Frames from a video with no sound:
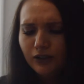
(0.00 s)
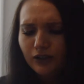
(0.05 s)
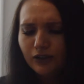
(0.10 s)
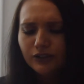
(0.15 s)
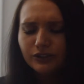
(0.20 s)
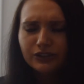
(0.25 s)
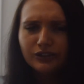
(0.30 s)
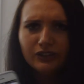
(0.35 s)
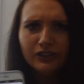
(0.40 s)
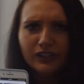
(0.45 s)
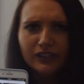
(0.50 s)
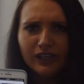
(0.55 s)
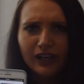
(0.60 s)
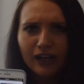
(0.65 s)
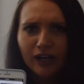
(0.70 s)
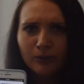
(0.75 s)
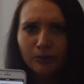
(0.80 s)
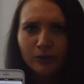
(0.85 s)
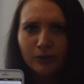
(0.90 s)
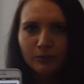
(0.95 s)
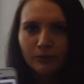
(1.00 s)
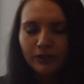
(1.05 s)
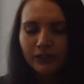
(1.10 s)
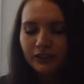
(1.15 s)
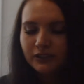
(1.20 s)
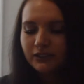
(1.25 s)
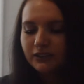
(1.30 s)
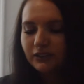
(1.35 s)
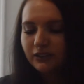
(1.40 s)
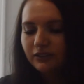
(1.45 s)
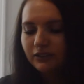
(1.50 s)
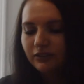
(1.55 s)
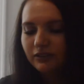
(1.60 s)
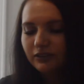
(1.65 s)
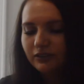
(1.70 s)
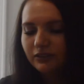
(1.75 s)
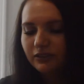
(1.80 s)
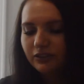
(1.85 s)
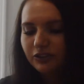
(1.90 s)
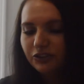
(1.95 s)
Also, the album is
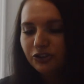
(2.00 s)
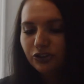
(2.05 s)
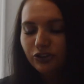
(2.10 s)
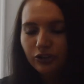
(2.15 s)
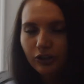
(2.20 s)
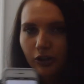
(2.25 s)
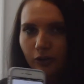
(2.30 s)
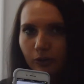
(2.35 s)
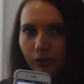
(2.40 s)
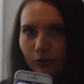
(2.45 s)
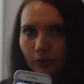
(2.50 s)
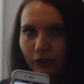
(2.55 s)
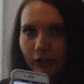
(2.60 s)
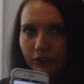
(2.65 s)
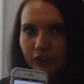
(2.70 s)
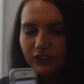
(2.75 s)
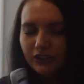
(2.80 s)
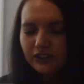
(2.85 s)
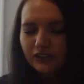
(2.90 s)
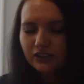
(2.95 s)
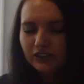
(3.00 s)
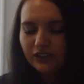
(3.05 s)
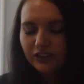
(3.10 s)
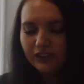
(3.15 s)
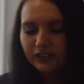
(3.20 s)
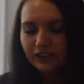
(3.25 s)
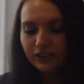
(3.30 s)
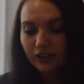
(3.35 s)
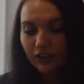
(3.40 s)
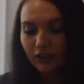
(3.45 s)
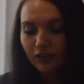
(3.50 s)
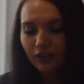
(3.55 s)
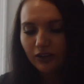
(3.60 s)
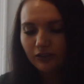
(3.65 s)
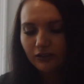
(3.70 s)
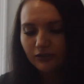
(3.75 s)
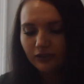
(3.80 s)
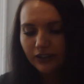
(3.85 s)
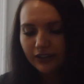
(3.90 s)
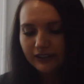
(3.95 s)
so gorgeous, like,
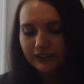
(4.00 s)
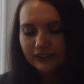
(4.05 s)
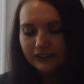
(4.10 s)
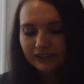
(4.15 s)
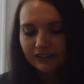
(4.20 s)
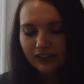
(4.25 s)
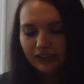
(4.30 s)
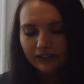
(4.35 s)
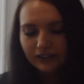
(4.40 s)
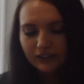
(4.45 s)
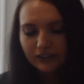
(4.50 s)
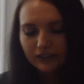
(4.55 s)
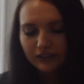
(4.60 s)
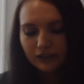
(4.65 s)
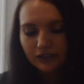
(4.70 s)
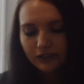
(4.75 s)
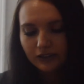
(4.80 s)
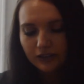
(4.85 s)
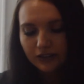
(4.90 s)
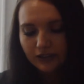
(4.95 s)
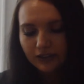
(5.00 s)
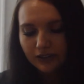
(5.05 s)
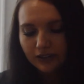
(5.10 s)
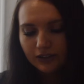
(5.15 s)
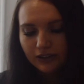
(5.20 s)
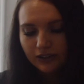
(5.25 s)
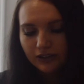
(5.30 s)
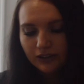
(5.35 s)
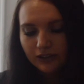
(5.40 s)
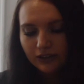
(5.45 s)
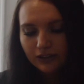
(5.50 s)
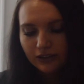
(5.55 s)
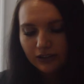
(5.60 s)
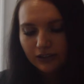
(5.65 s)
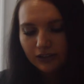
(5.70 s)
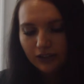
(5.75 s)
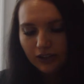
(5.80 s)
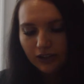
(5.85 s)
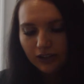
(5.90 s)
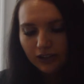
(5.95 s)
aesthetic.
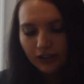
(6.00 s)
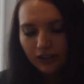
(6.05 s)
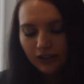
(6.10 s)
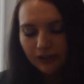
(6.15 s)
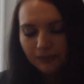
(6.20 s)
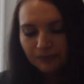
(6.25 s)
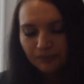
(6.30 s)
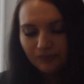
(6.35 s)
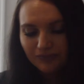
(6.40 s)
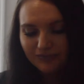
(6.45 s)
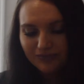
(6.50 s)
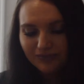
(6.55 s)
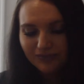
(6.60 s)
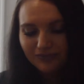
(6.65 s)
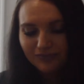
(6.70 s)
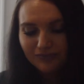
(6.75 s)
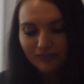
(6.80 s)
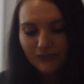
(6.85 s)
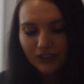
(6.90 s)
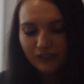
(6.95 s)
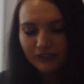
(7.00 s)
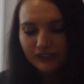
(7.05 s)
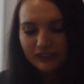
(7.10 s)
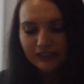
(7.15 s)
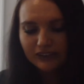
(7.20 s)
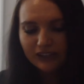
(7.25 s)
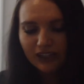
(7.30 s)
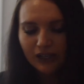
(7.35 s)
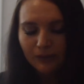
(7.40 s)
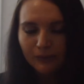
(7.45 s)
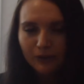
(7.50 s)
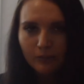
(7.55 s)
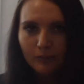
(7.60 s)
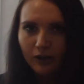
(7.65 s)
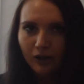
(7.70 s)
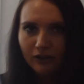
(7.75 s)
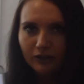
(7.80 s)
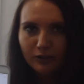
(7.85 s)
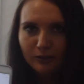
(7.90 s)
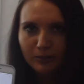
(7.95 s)
Obviously, Time in a
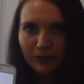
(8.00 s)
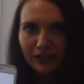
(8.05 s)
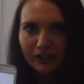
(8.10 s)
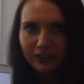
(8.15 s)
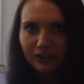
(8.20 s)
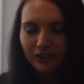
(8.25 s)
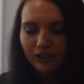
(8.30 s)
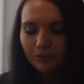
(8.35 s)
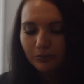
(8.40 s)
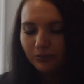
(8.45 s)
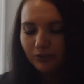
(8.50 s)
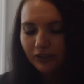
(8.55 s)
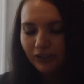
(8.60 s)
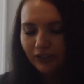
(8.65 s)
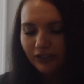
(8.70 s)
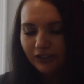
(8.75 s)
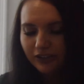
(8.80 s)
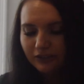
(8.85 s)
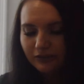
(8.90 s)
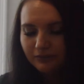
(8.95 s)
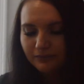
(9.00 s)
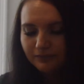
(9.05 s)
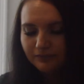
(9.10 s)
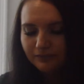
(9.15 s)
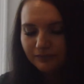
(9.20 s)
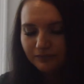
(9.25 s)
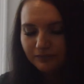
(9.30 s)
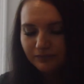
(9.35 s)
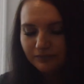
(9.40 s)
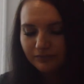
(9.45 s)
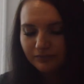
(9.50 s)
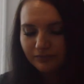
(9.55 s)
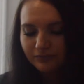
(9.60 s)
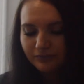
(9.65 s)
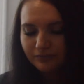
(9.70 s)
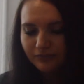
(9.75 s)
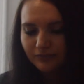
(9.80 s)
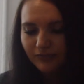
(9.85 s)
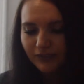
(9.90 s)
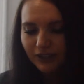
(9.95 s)
Bottle by
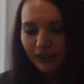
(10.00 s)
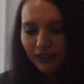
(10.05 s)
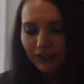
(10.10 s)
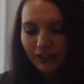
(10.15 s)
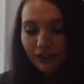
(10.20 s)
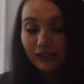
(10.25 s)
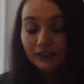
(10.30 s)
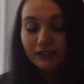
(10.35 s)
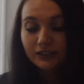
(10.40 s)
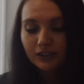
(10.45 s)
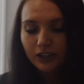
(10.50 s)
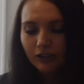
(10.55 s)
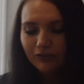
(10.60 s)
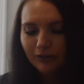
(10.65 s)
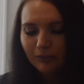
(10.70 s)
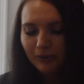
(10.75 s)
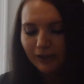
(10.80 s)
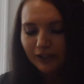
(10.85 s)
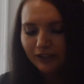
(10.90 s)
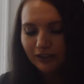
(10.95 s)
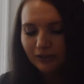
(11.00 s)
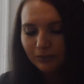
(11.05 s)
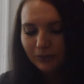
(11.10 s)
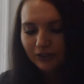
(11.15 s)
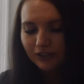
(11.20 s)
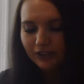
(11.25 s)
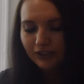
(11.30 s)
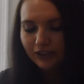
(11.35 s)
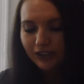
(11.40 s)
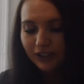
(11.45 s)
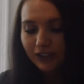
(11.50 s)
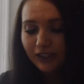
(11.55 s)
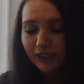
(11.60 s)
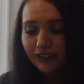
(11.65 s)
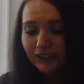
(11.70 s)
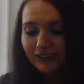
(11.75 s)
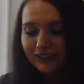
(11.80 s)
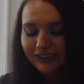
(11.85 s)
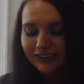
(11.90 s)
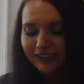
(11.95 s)
Youngblood. It's covered by Youngblood.
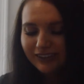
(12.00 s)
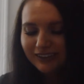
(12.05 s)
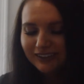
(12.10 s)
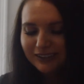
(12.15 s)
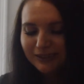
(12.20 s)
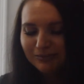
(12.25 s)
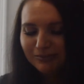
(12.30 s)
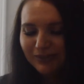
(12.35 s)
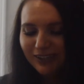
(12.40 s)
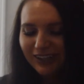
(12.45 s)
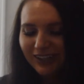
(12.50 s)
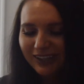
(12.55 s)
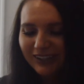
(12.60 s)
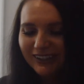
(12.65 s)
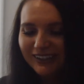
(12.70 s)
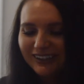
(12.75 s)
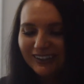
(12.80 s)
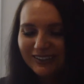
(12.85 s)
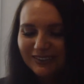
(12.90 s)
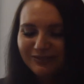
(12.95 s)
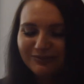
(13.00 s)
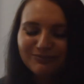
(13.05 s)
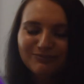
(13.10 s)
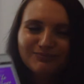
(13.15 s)
Tia Tamara.